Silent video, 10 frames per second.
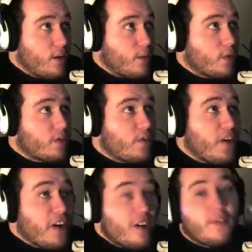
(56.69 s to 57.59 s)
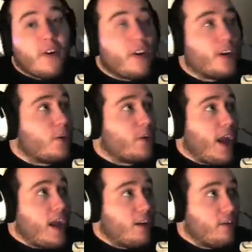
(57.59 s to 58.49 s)
was very, very
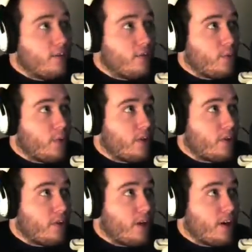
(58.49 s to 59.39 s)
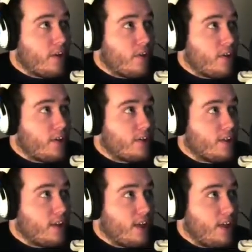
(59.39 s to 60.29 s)
creative with a lot of the things
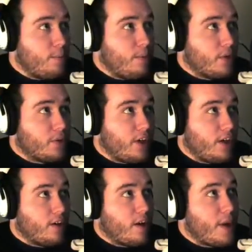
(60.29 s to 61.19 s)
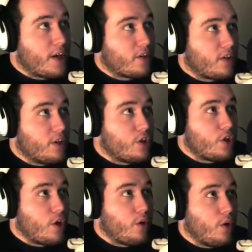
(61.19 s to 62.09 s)
that he built here, and I'm actually going to
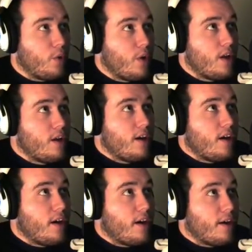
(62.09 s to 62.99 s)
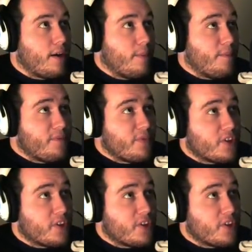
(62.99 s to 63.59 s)
show you the